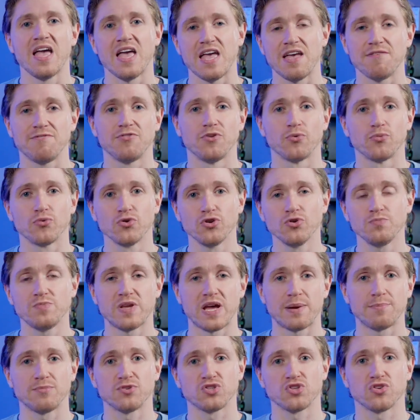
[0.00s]
If the room
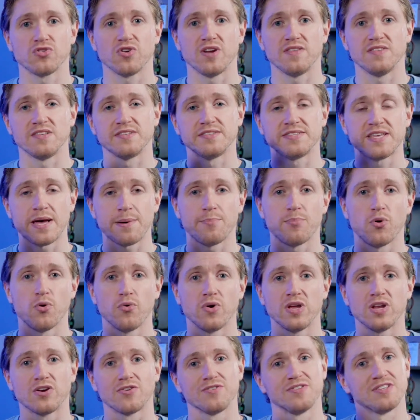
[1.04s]
temperature and the set
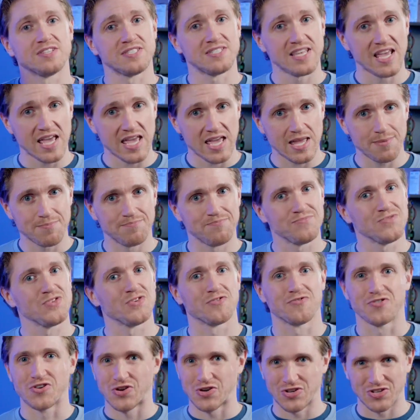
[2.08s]
point are the same,
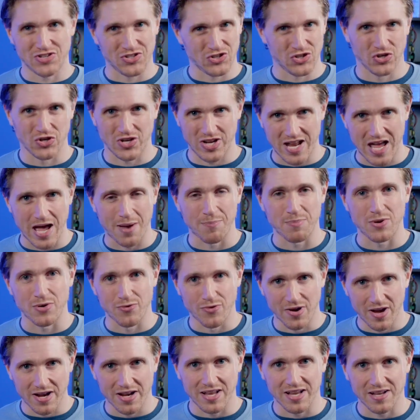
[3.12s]
your furnace should not be
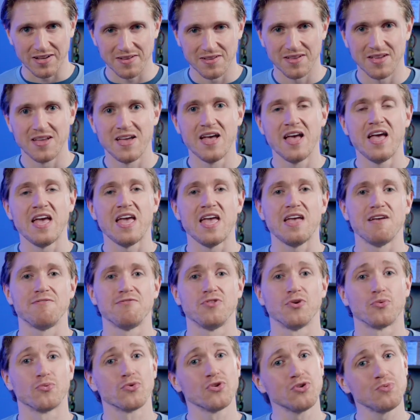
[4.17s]
running. If
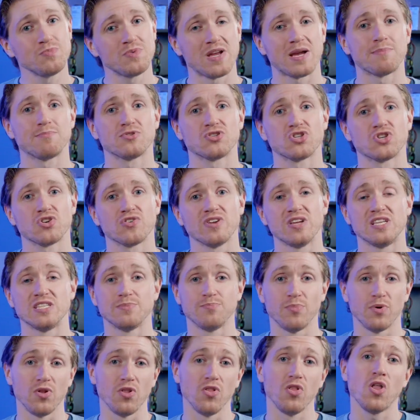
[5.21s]
the room temperature is
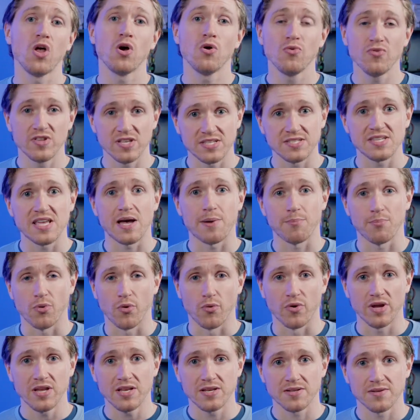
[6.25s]
below the set
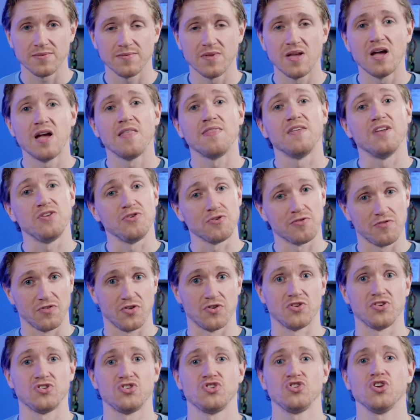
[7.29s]
point, then your
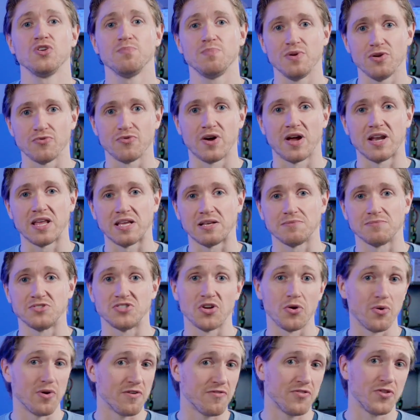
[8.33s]
furnace should be running.
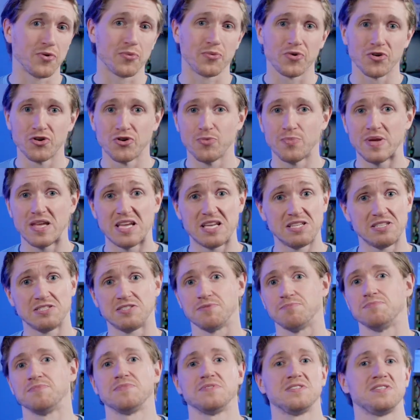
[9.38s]
So if the room
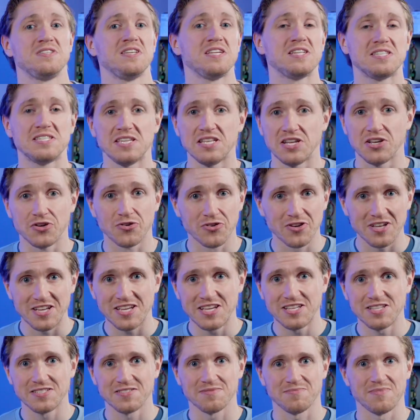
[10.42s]
is 60
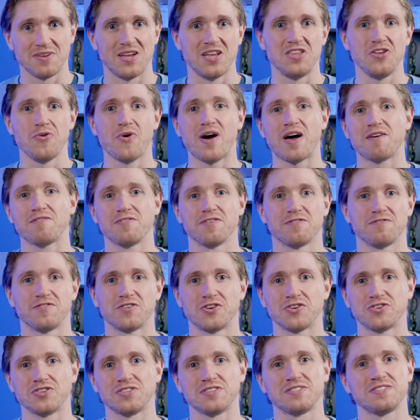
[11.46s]
degrees and you have the
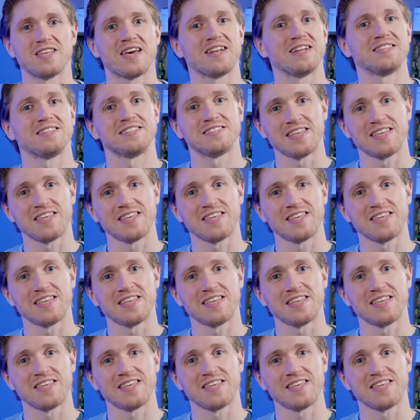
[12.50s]
furnace set at